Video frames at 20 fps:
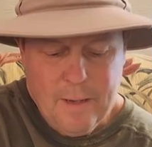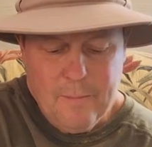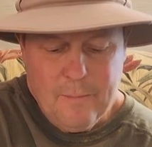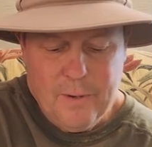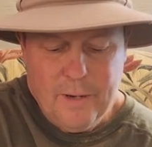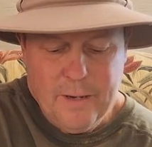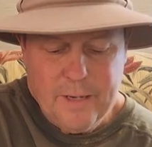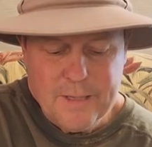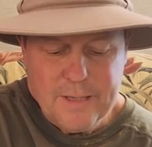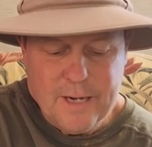
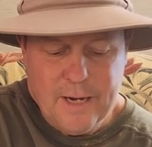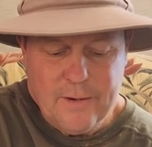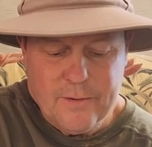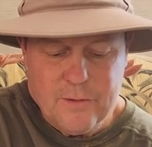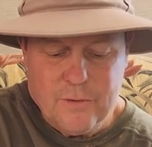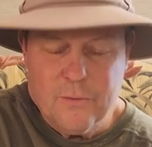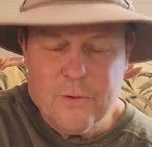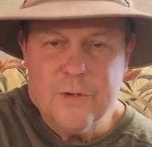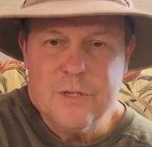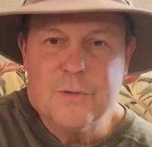But it's
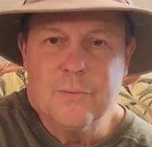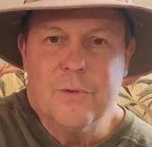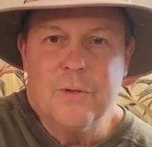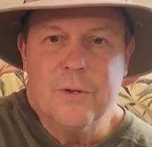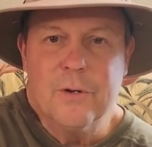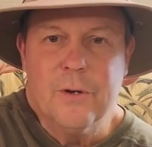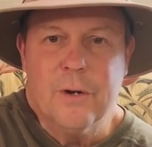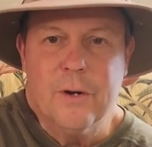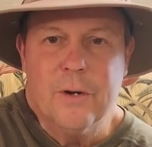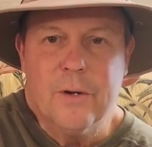Outdoors
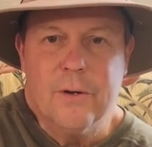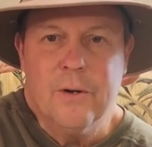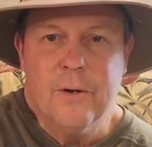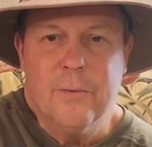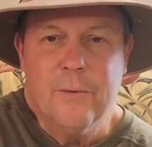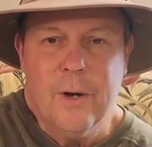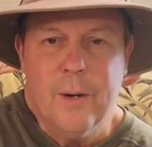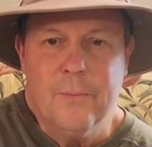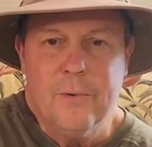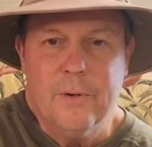with Kirk
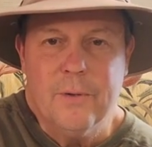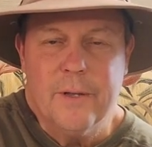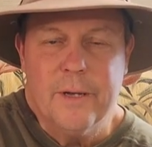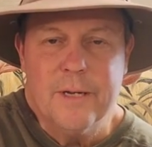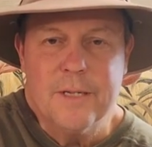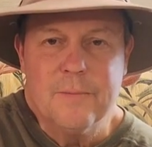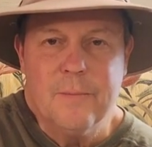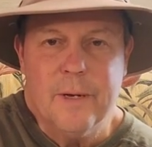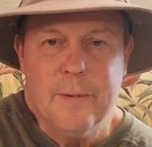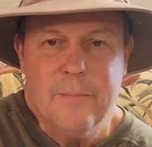on Rumble. That
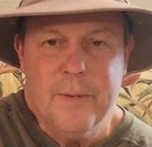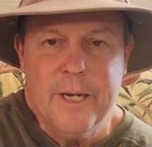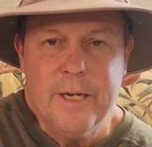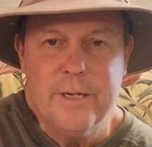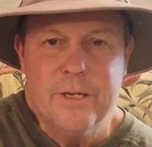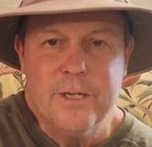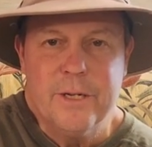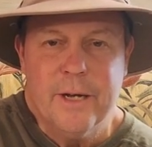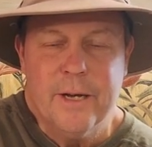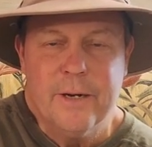is my
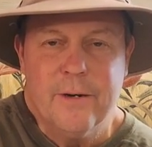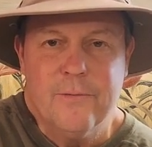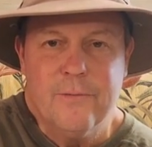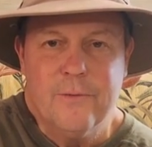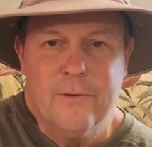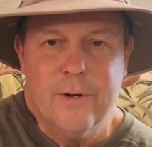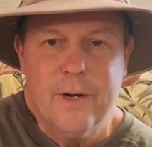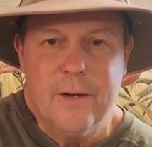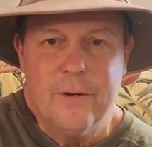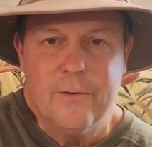main channel
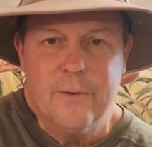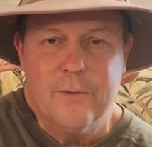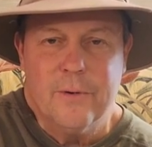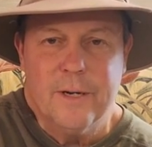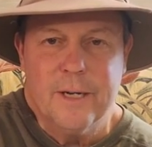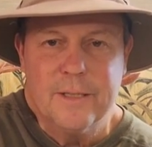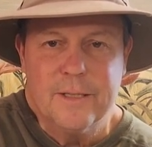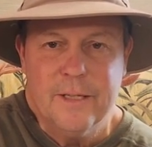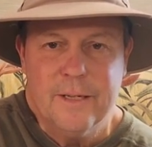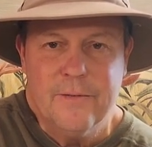for outdoor
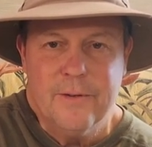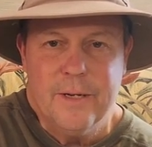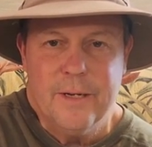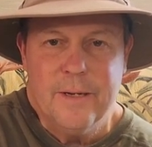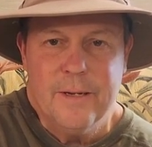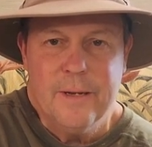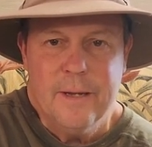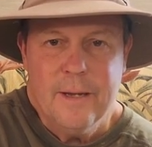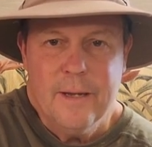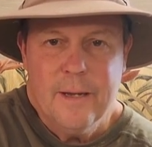
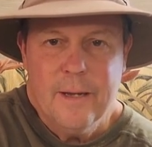activity.